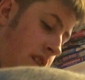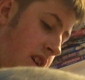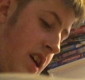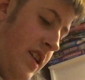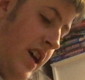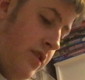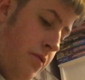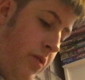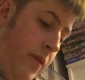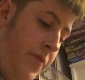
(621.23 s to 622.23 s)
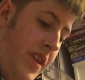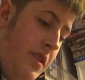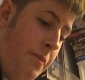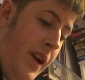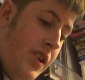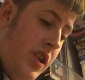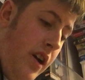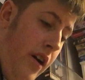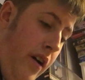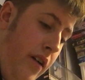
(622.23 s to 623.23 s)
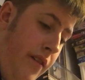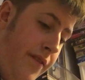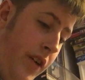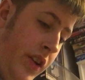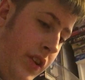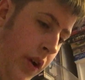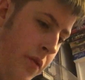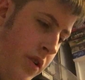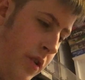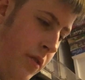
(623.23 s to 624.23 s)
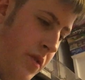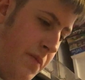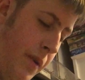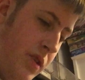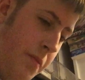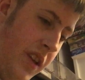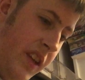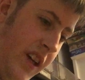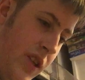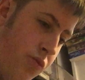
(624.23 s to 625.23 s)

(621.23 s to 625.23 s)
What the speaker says: The next one is a picture of, I don't know who it's supposed to be, I think